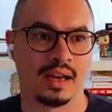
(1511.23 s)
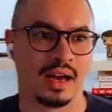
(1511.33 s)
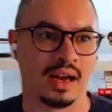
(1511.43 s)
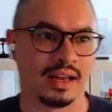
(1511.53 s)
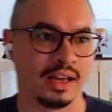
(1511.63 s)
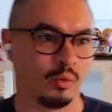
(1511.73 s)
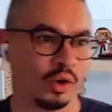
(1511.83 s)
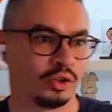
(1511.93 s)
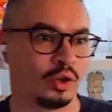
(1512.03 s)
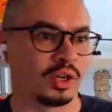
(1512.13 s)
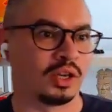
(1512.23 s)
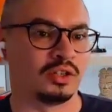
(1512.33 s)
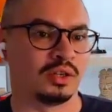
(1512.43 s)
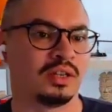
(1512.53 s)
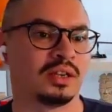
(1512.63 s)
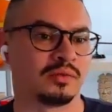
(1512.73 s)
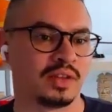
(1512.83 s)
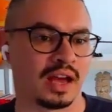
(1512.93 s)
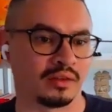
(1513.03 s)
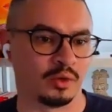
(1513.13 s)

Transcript: And we're looking to give that